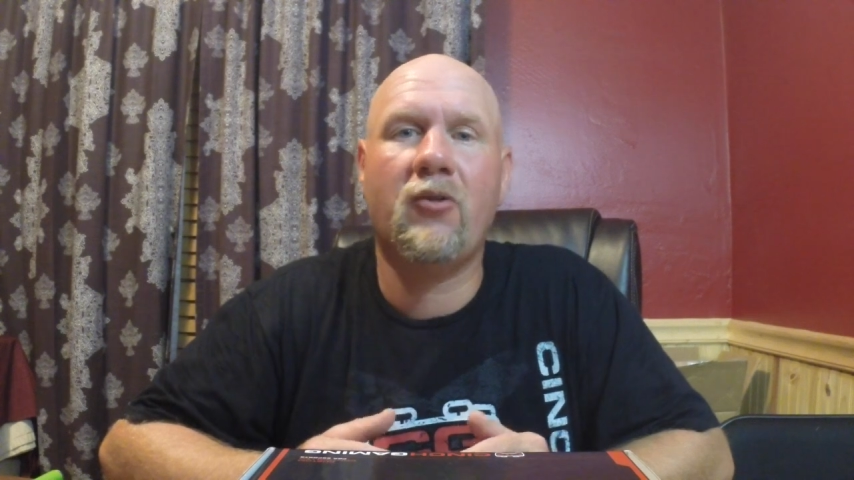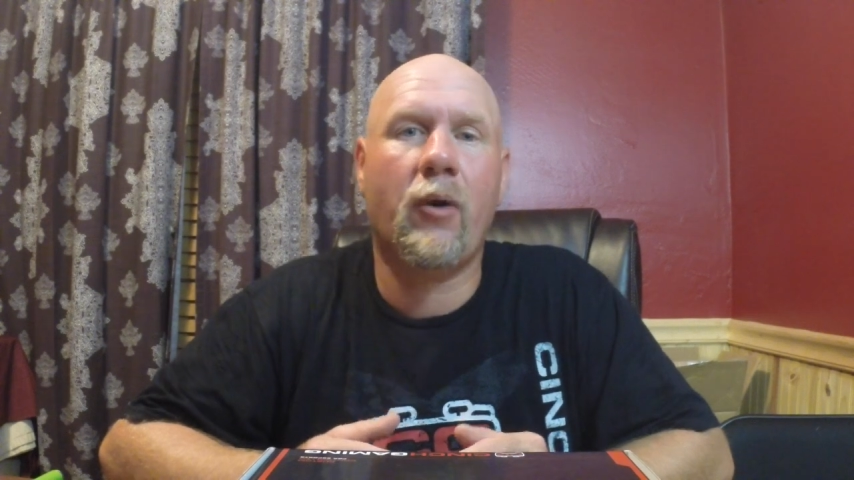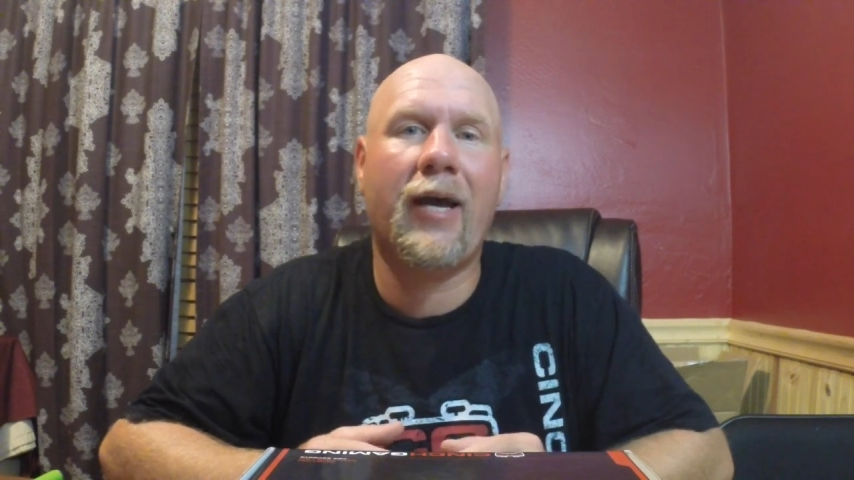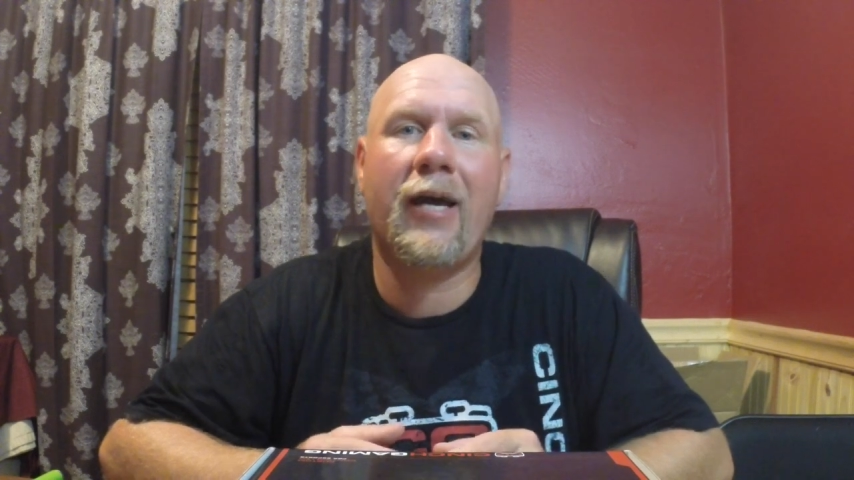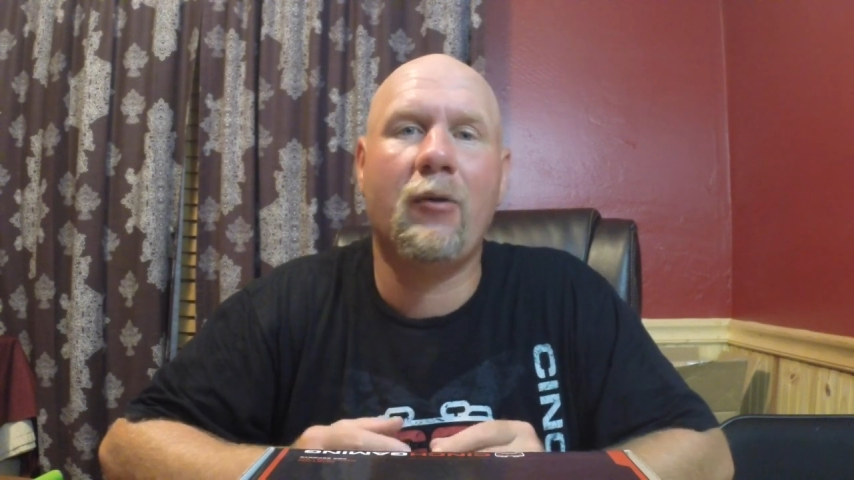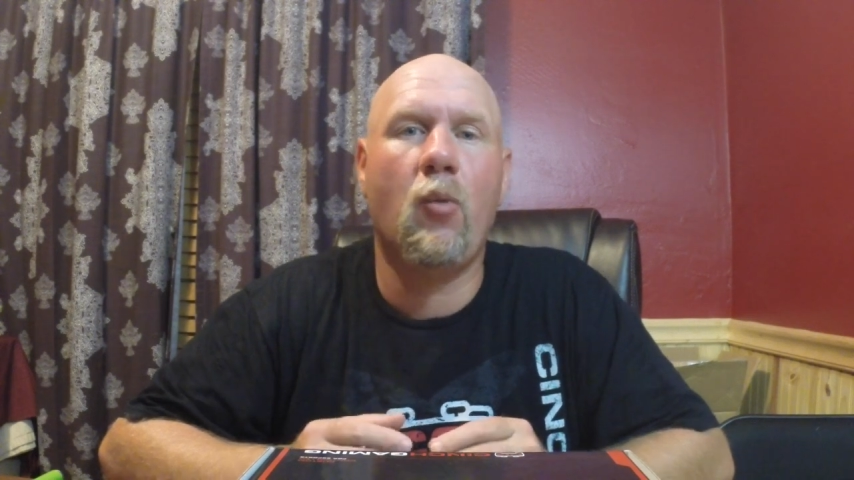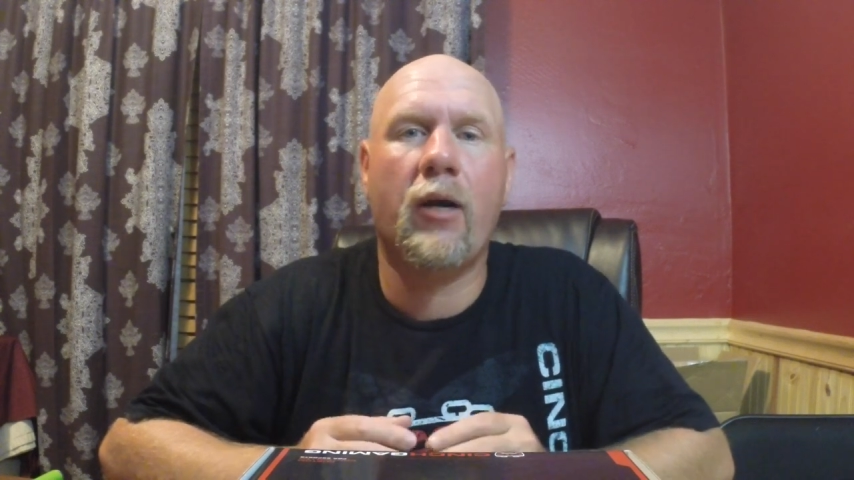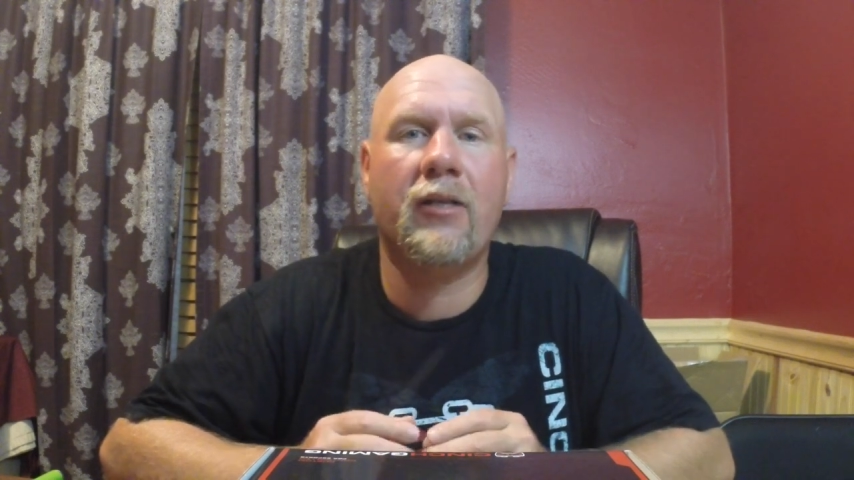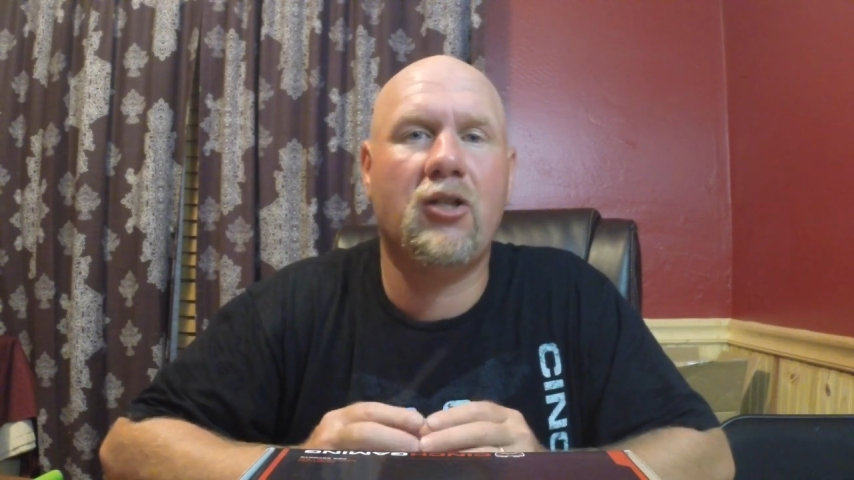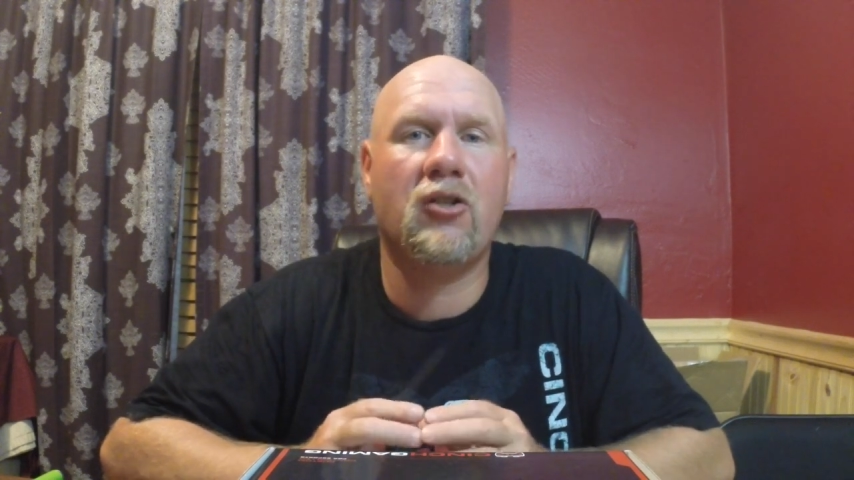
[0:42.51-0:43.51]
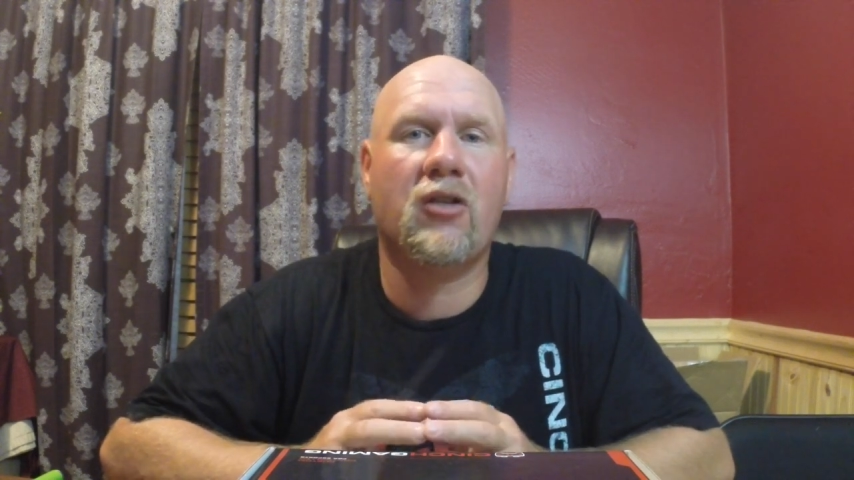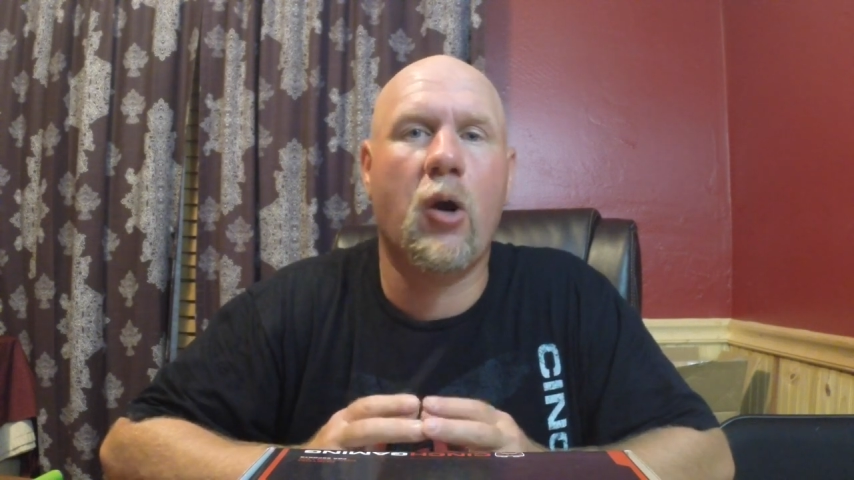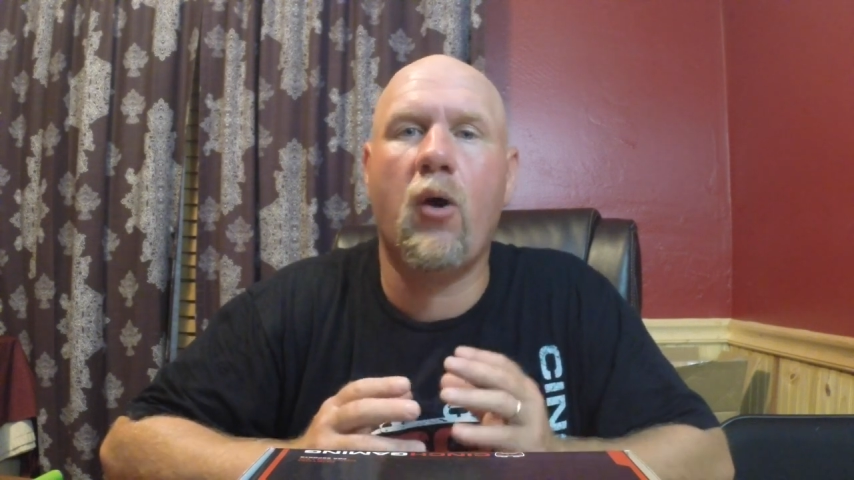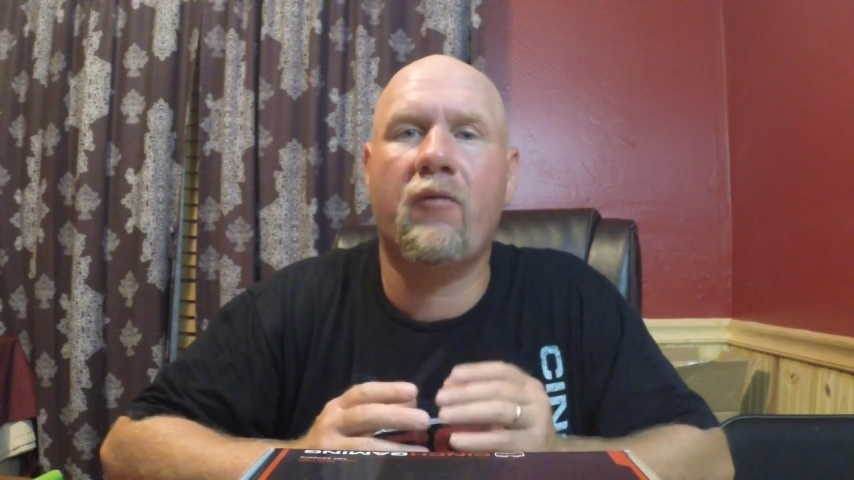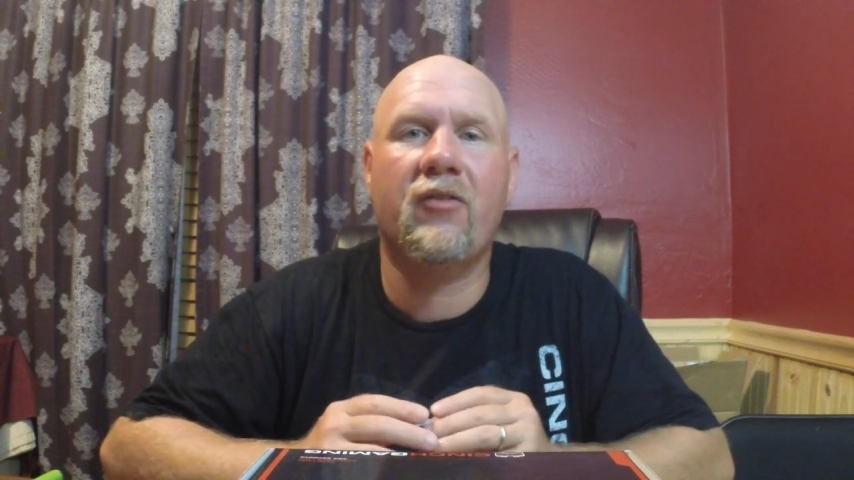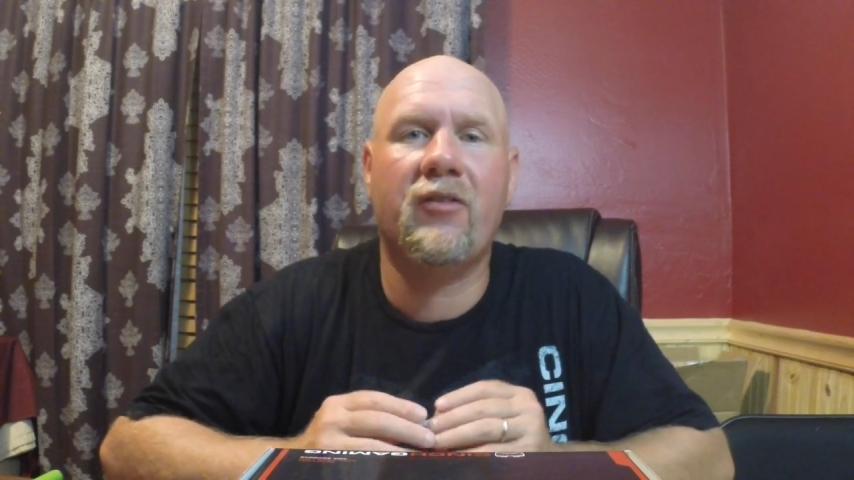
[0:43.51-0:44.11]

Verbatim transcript: so I kind of wanted to just go over